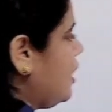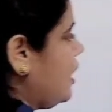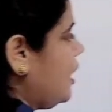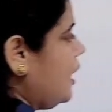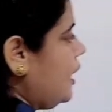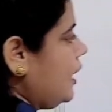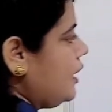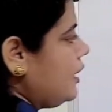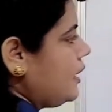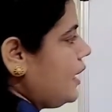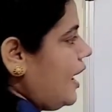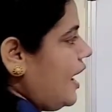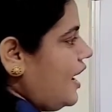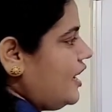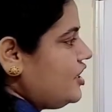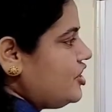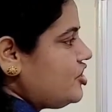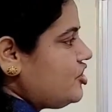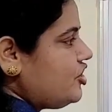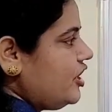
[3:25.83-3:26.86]
In
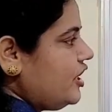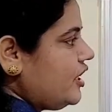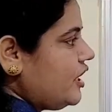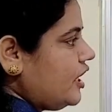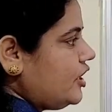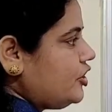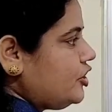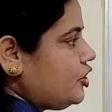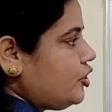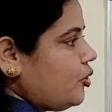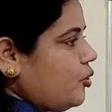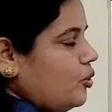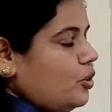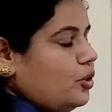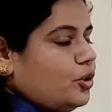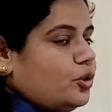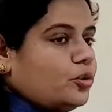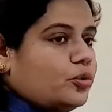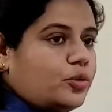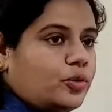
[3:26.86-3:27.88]
entry control
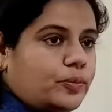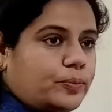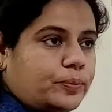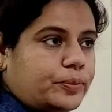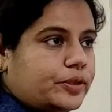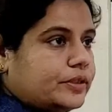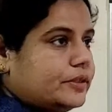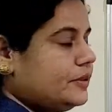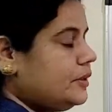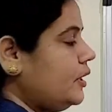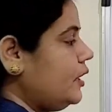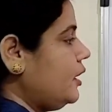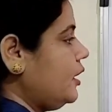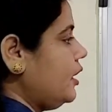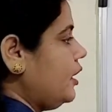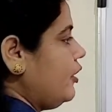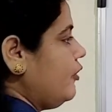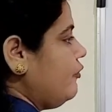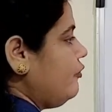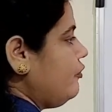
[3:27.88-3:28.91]
loop,
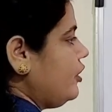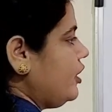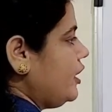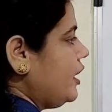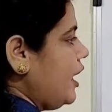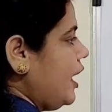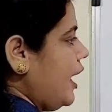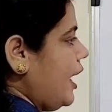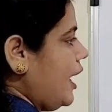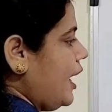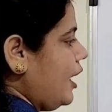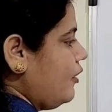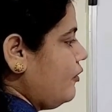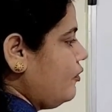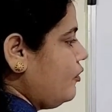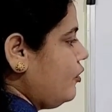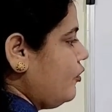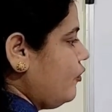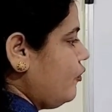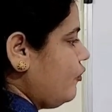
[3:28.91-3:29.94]
we have
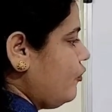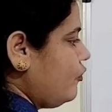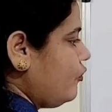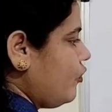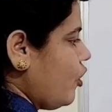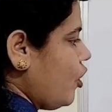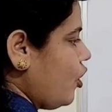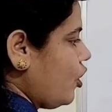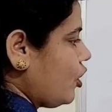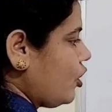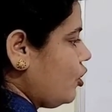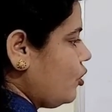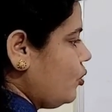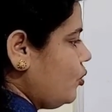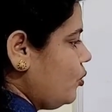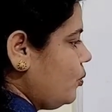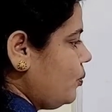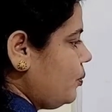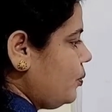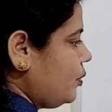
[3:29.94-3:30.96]
for
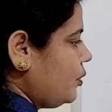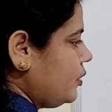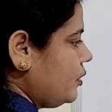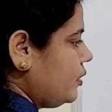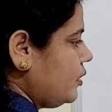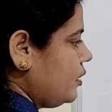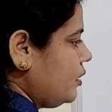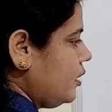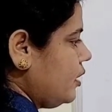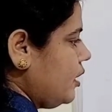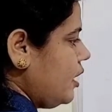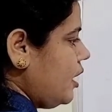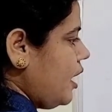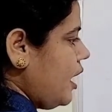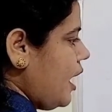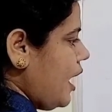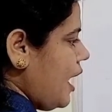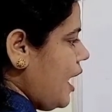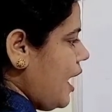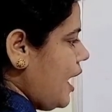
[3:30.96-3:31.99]
loop
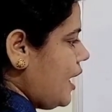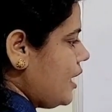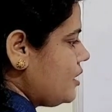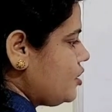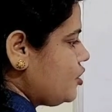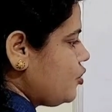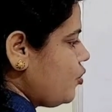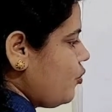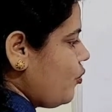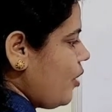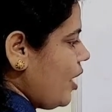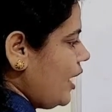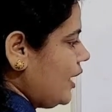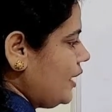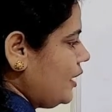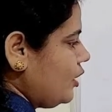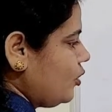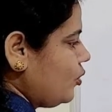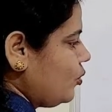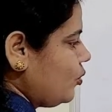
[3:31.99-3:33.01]
and while
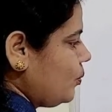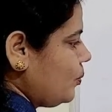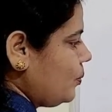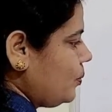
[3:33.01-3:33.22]
loop.